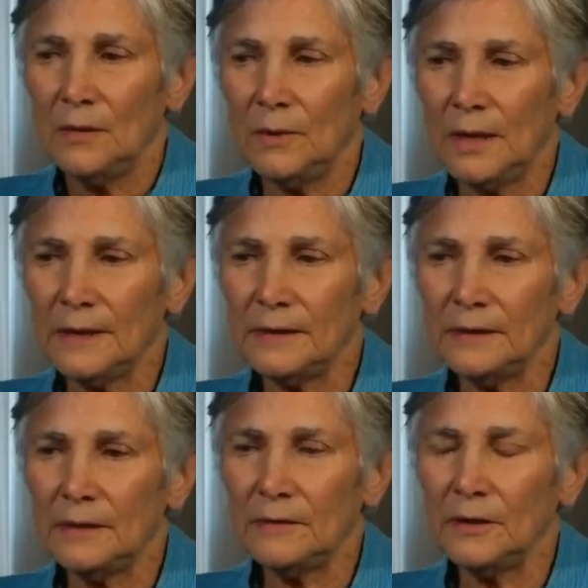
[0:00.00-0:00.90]
Well, I
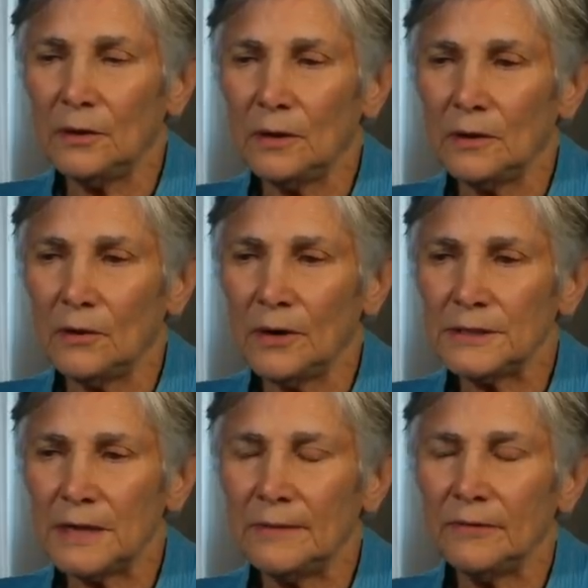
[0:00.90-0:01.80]
think that the uh,
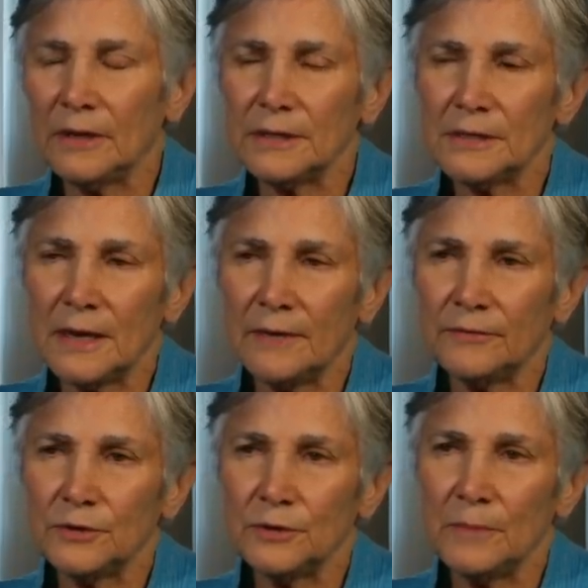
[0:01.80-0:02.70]
arts advocates
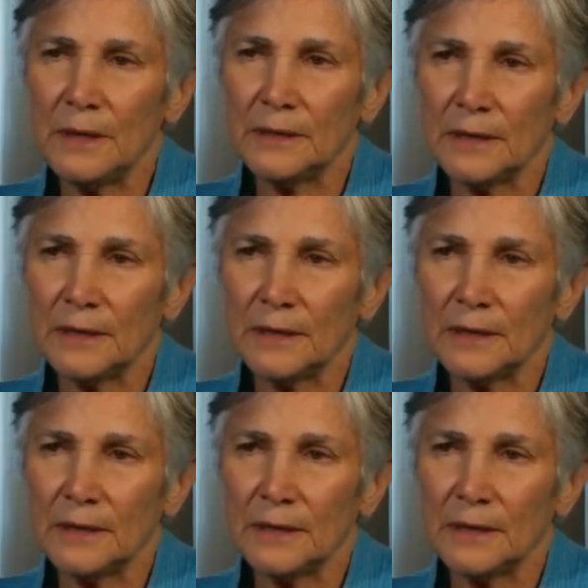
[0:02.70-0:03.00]
have to make